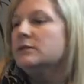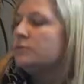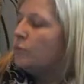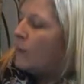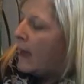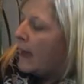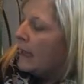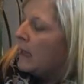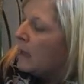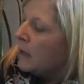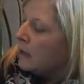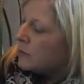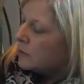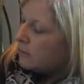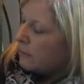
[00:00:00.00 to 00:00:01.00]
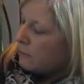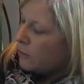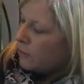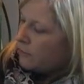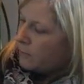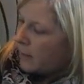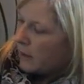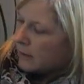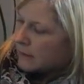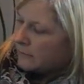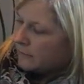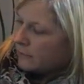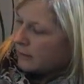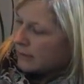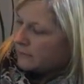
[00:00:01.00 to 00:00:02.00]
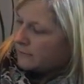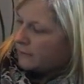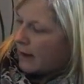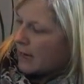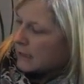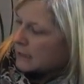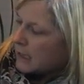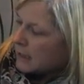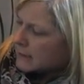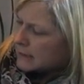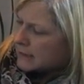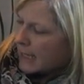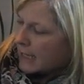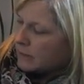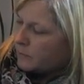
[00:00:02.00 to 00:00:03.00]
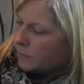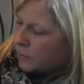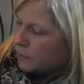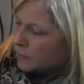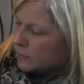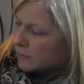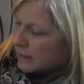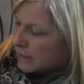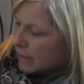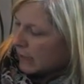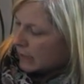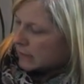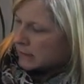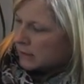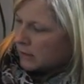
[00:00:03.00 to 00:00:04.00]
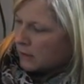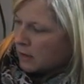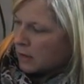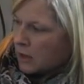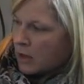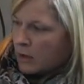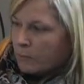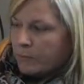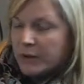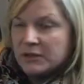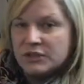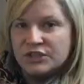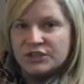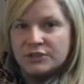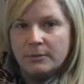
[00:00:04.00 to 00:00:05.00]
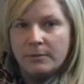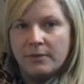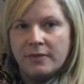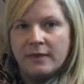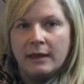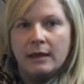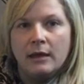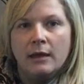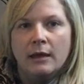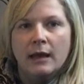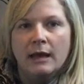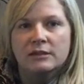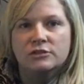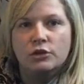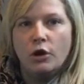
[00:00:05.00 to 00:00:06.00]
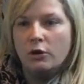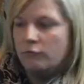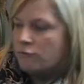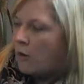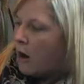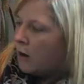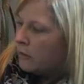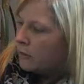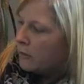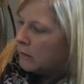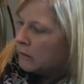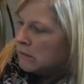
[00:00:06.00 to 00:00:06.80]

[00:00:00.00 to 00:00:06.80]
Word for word: his way to a moon party for his friend Zed Pootle 6. But something has gone wrong.